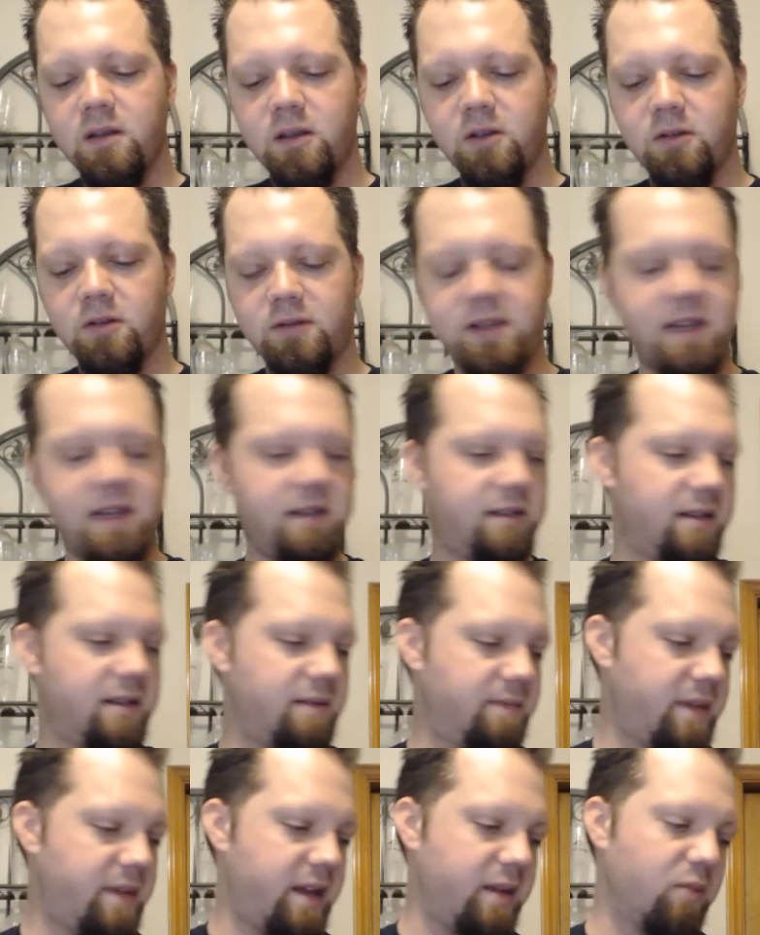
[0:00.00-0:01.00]
You don't taste
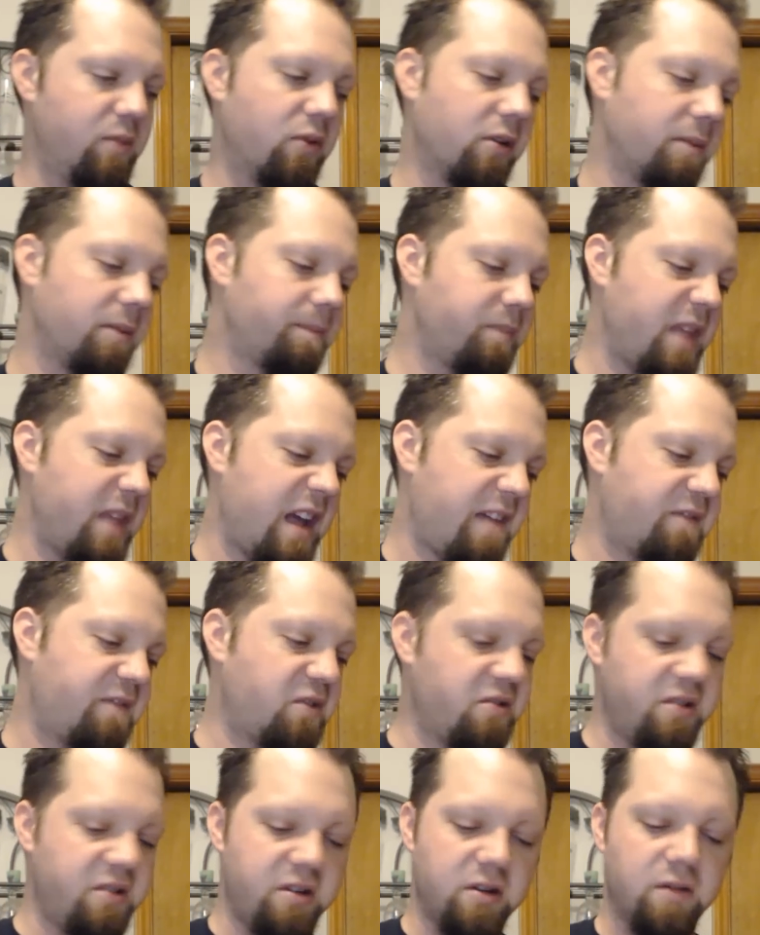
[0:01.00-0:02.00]
it anymore
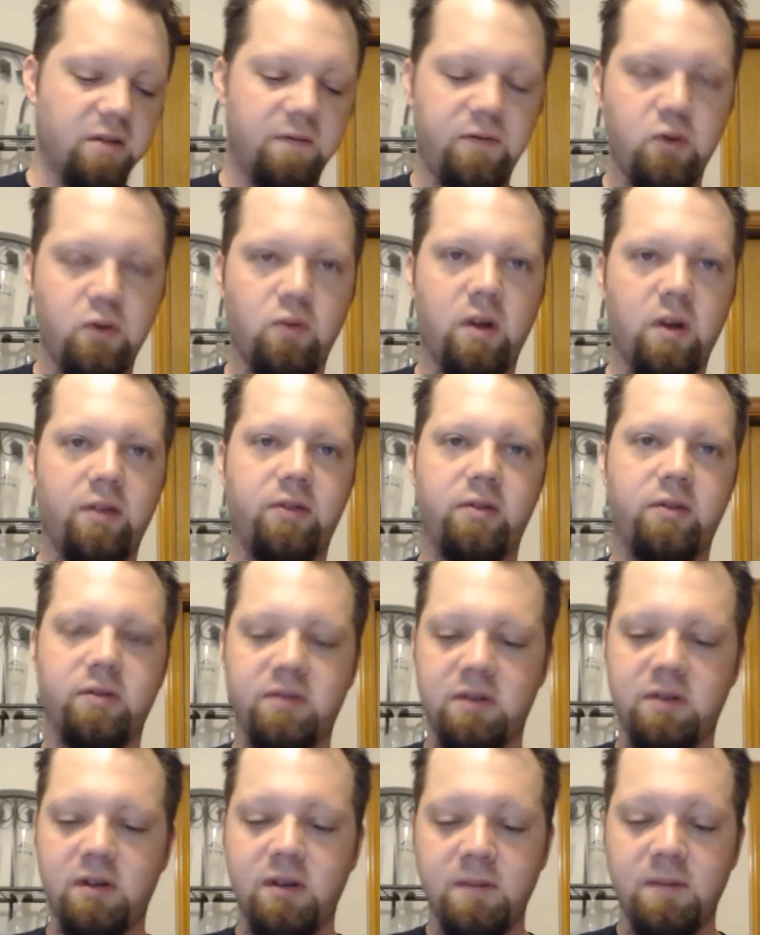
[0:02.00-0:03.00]
after, a few run
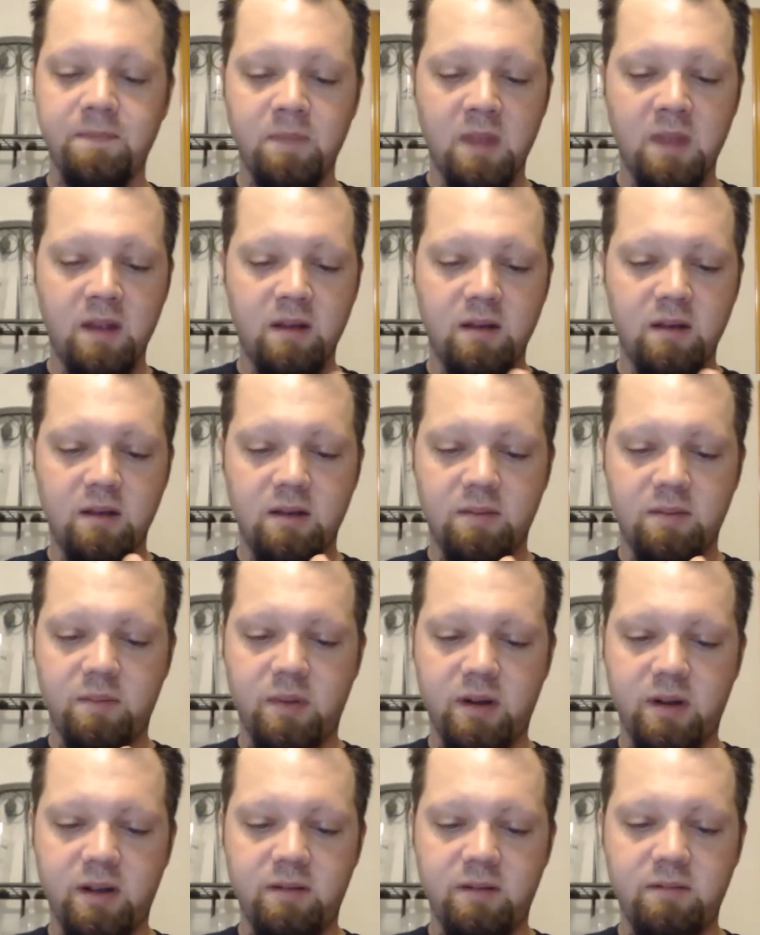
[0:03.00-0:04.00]
throughs.
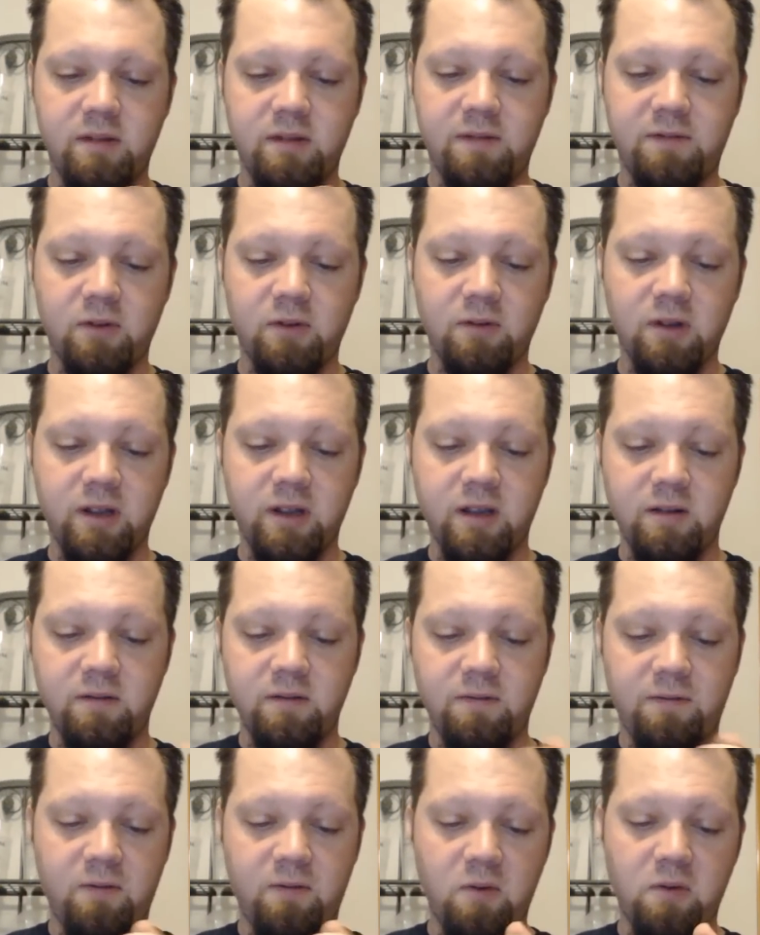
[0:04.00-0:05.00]
But if you're
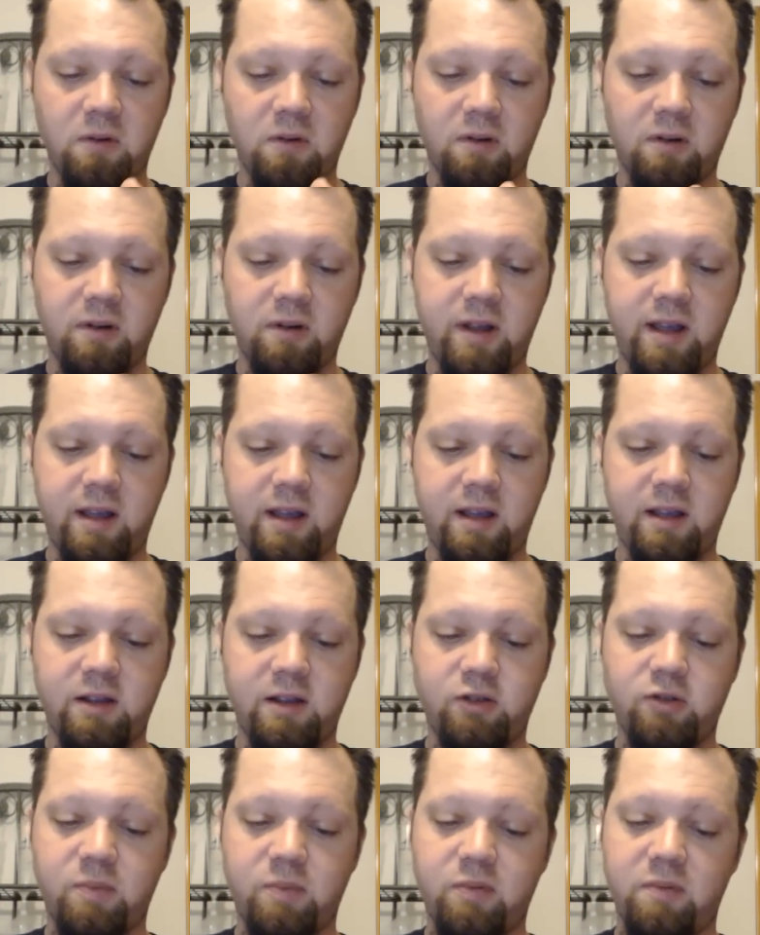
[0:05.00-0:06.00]
looking for a
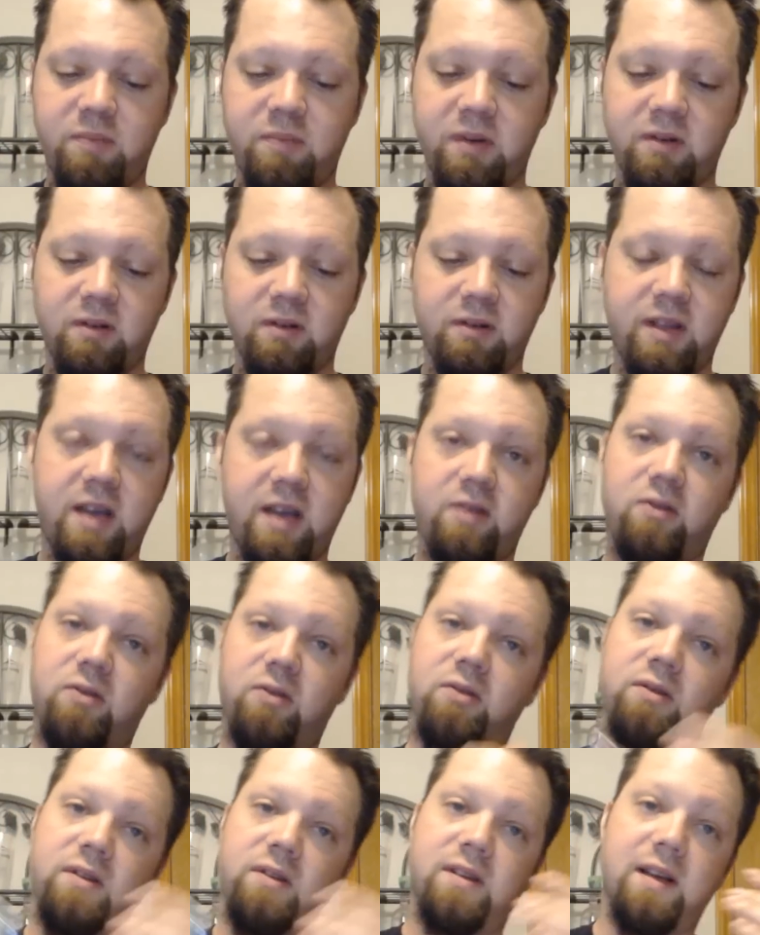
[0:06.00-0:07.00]
dripper build that
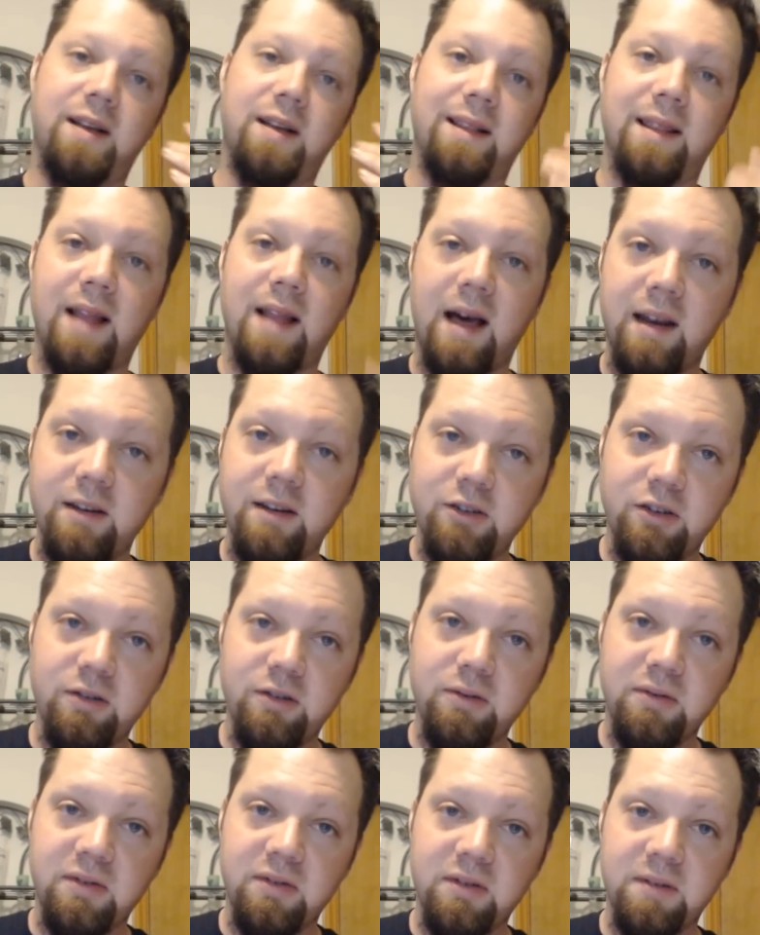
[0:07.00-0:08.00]
holds a lot of
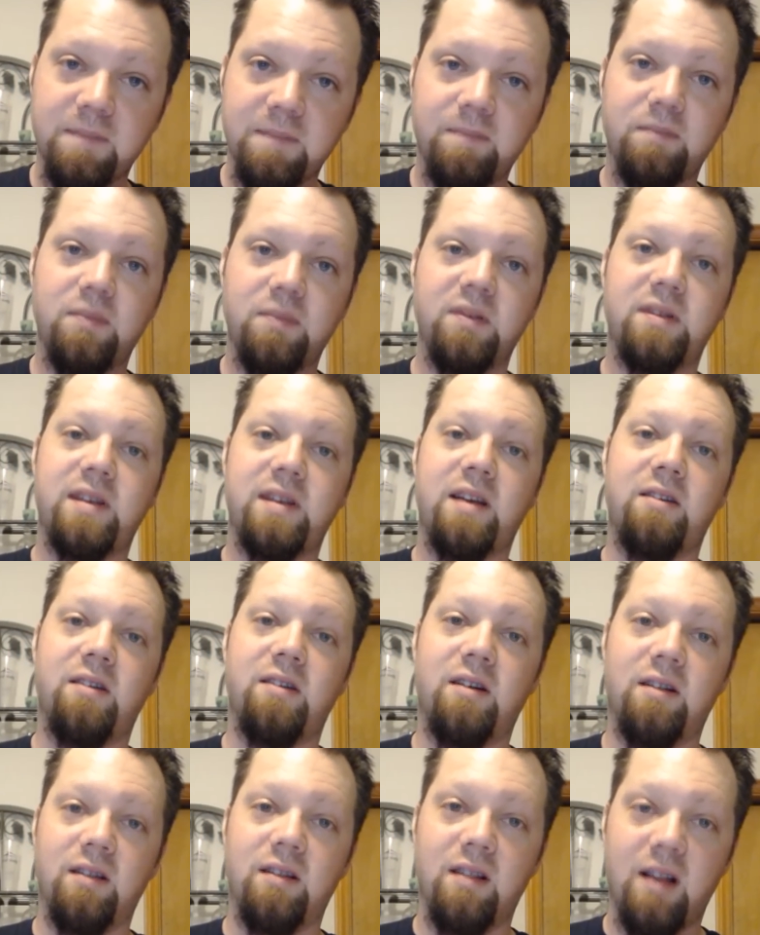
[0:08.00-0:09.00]
juice, puts out
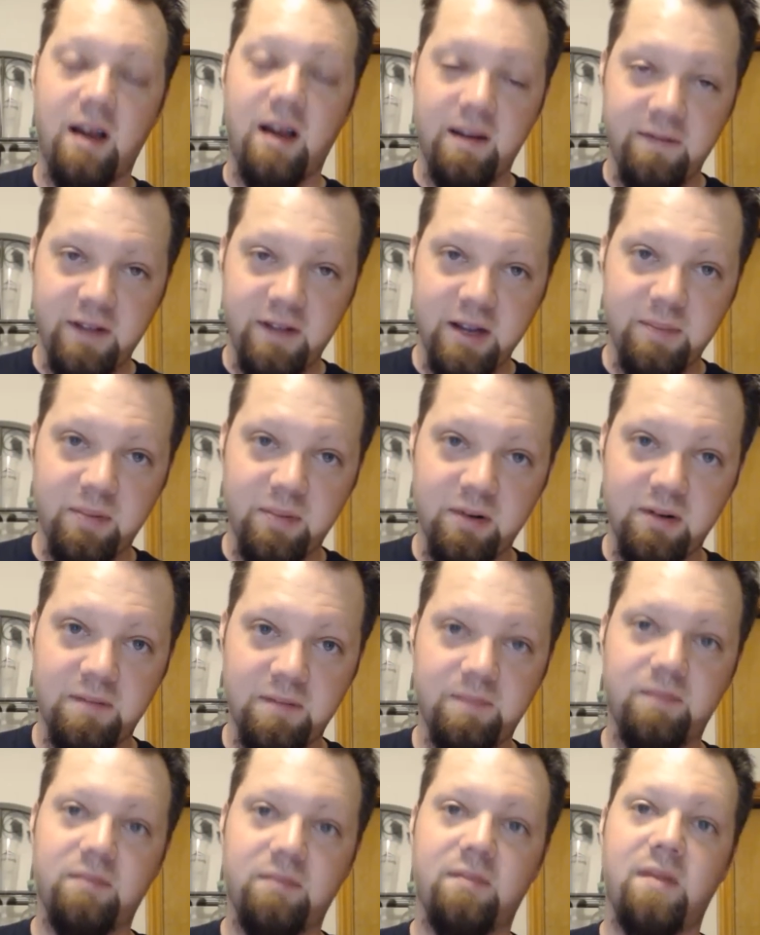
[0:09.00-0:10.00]
a lot of
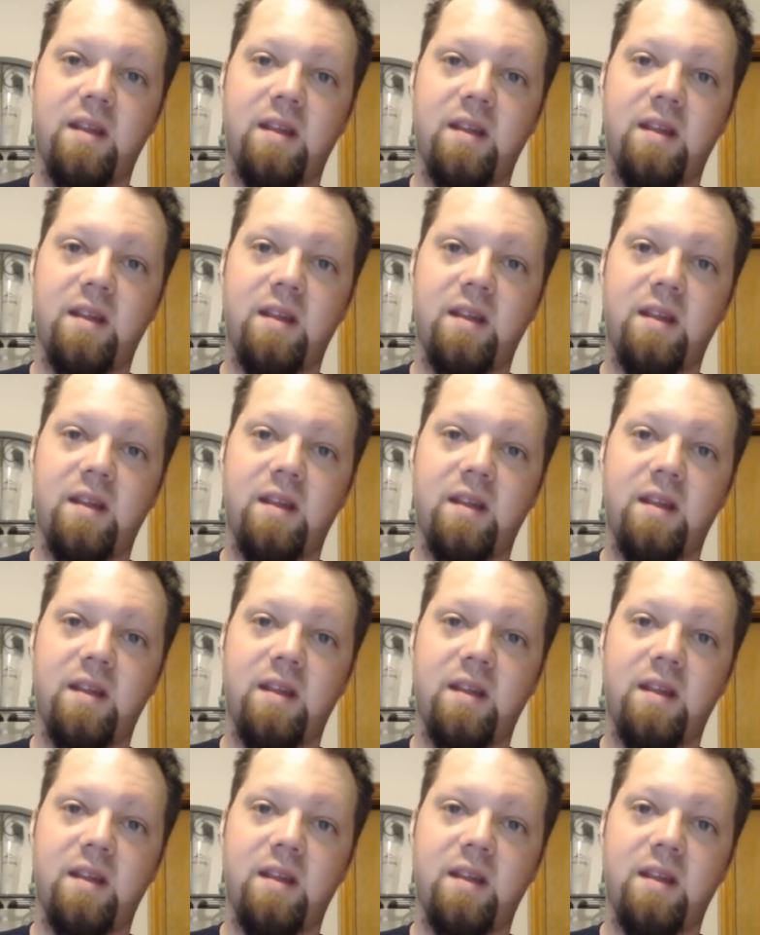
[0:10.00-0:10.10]
vapor,